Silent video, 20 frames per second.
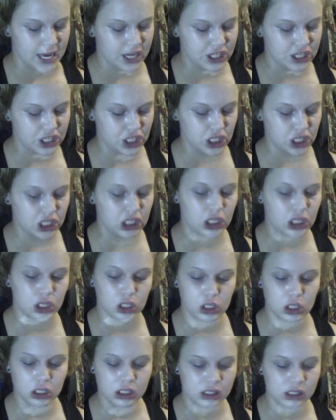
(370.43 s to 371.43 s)
She
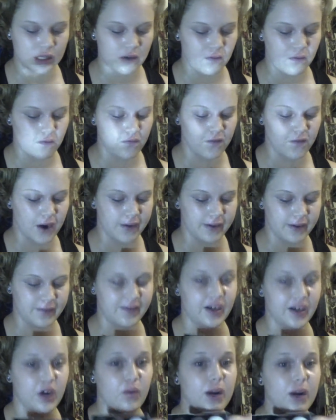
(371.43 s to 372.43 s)
looks very,
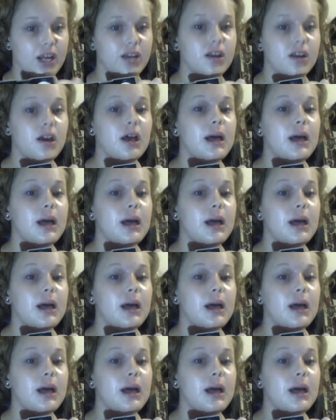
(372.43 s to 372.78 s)
very white.